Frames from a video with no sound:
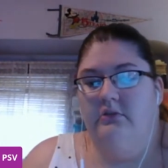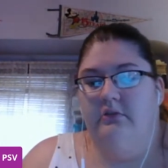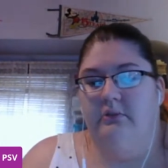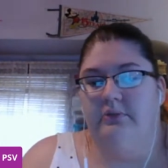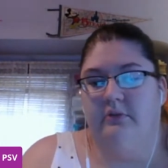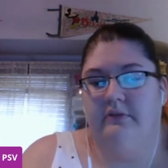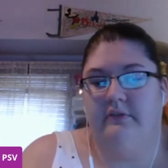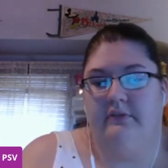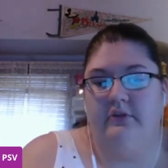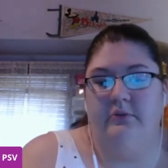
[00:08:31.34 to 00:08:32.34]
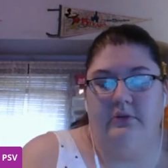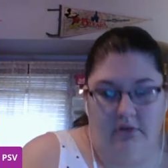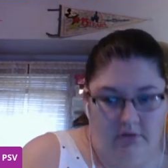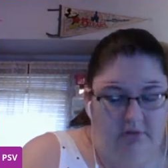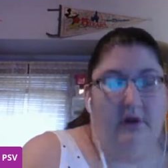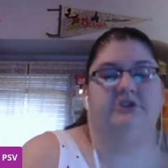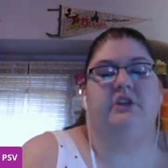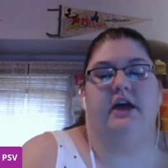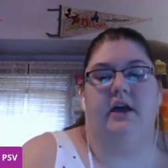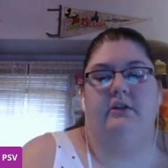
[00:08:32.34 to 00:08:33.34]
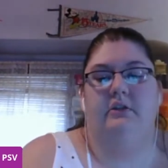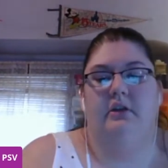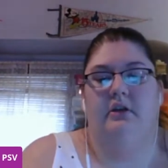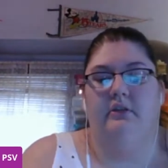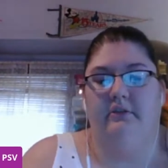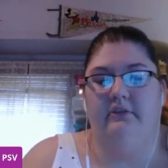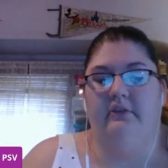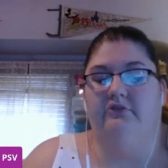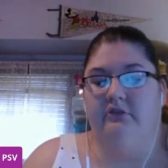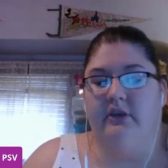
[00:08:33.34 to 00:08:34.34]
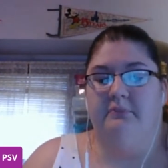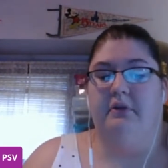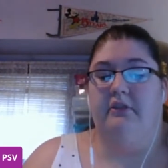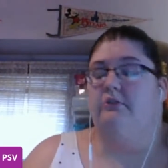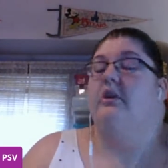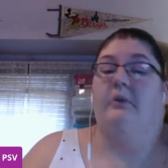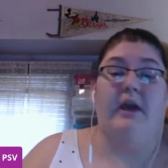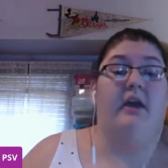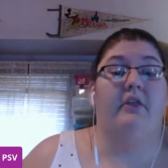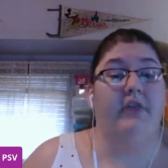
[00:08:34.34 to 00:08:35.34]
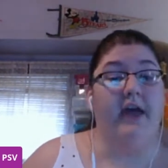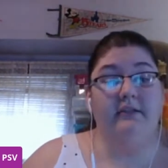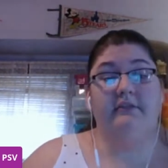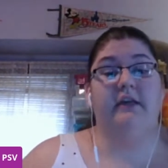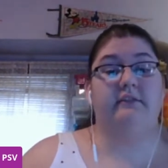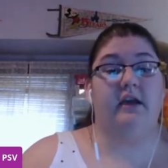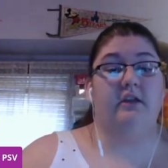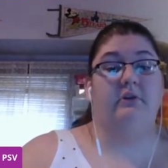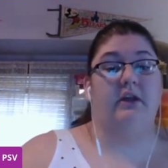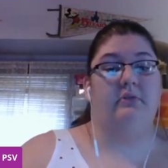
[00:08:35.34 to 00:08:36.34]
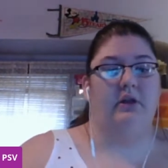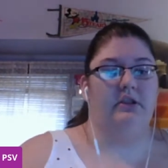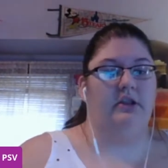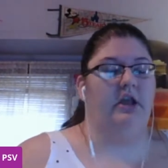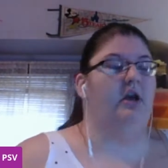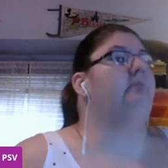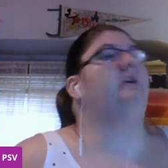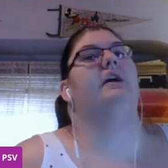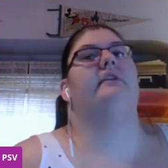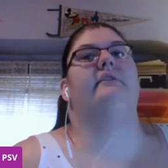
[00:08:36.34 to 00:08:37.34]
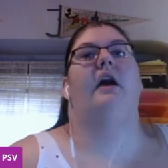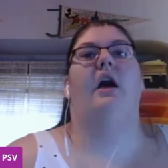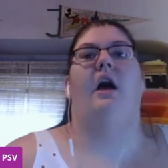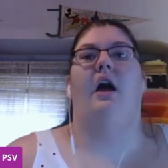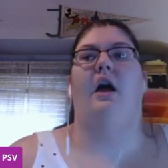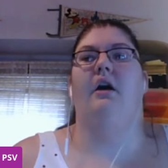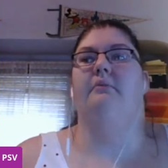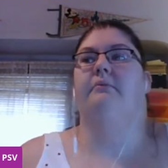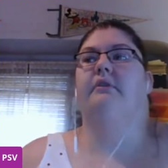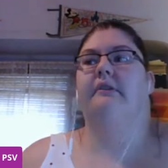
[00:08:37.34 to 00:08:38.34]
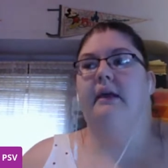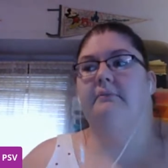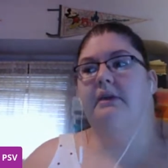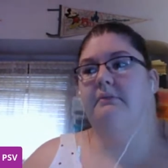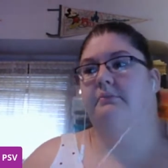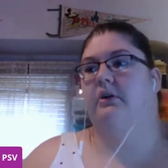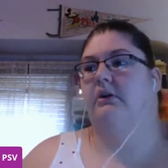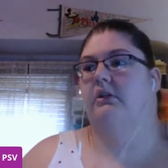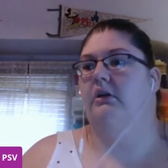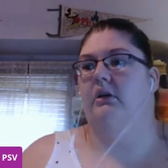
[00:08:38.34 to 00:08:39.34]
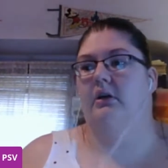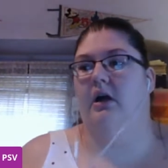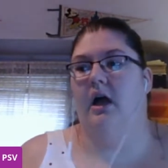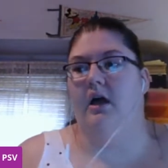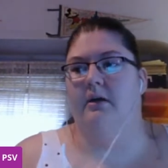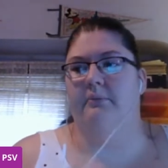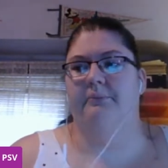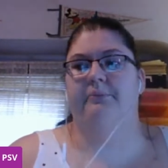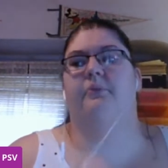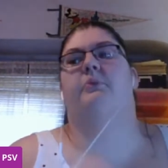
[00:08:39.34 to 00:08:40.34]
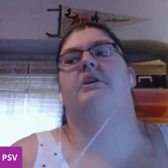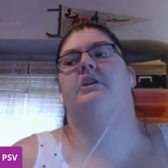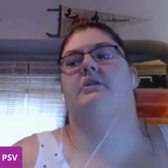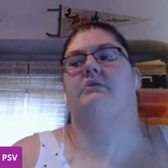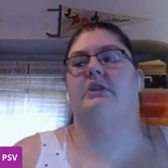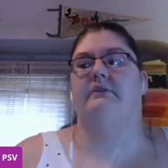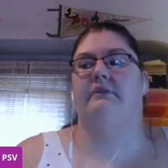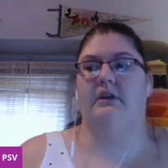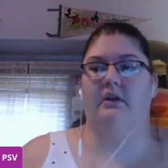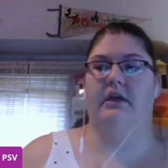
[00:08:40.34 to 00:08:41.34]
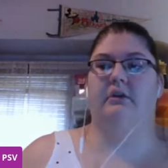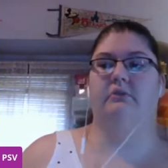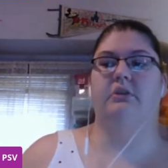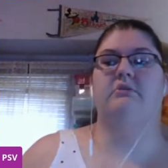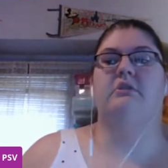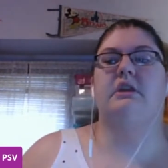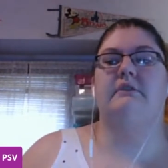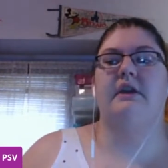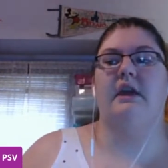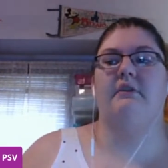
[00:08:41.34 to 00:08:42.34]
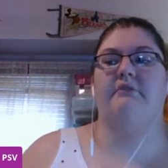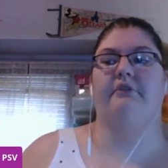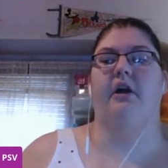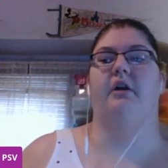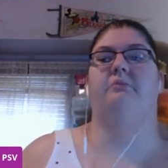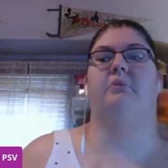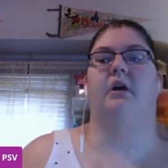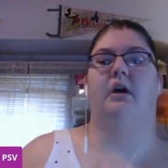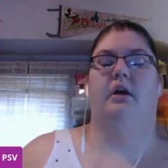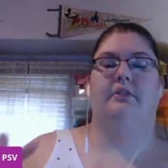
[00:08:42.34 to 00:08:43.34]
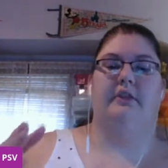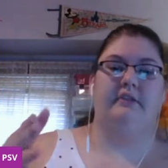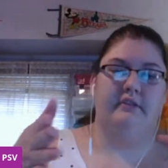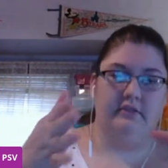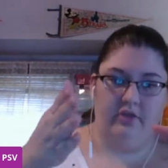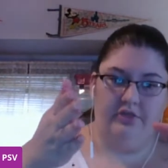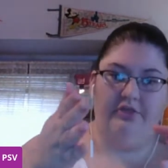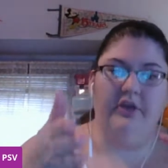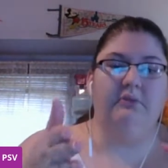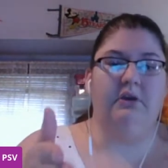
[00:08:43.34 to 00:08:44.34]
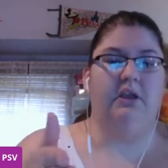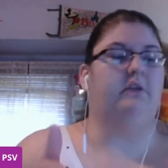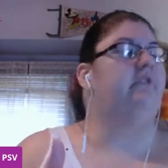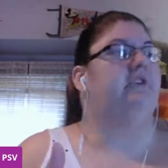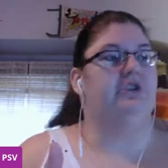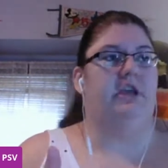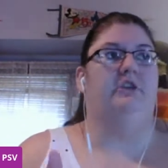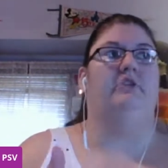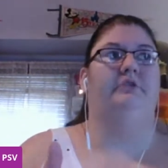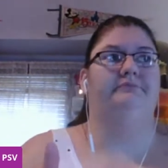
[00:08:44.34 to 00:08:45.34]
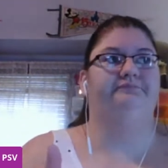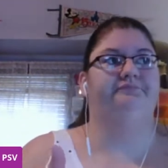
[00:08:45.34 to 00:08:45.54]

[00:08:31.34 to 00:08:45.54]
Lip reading: So Zora says you would totally watch that. Sue says just keep it on this one. Okay, that's kind of what I wanted to know, because some people, when you deviate from the theming of your channel,